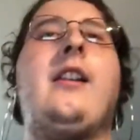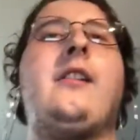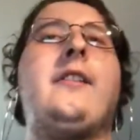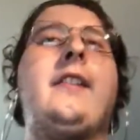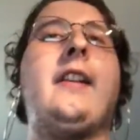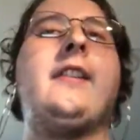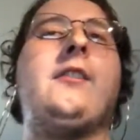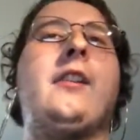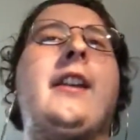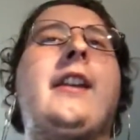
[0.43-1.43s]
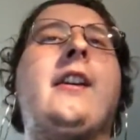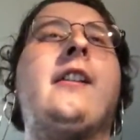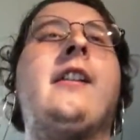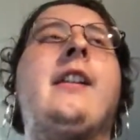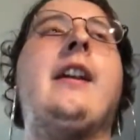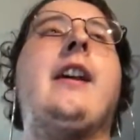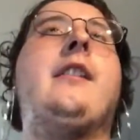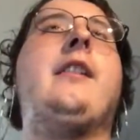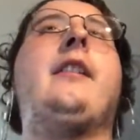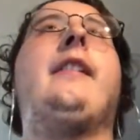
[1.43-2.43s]
Hello, it's Stacy Drake here,
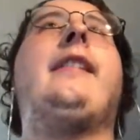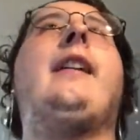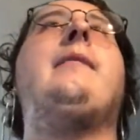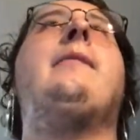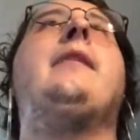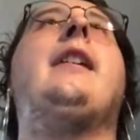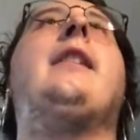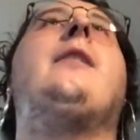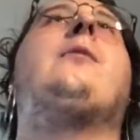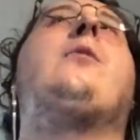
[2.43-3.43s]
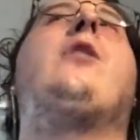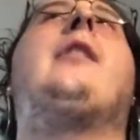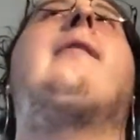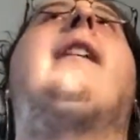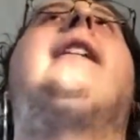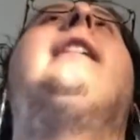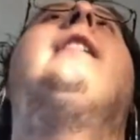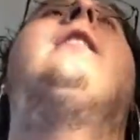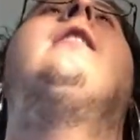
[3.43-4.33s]
and on the same day as recording my